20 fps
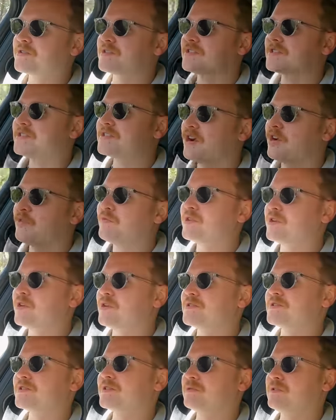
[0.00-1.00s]
or the
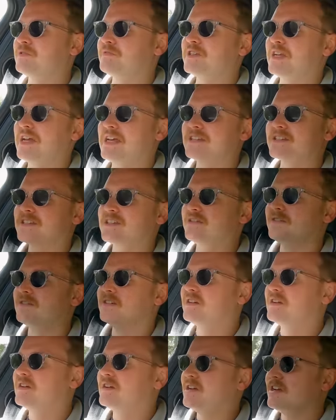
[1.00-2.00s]
Stelvios that we've tested
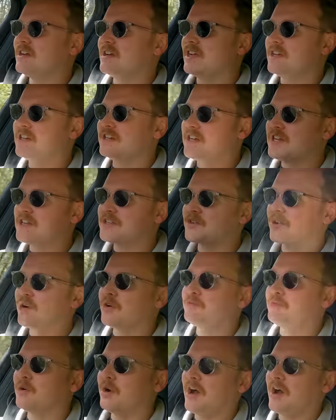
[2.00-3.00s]
in years gone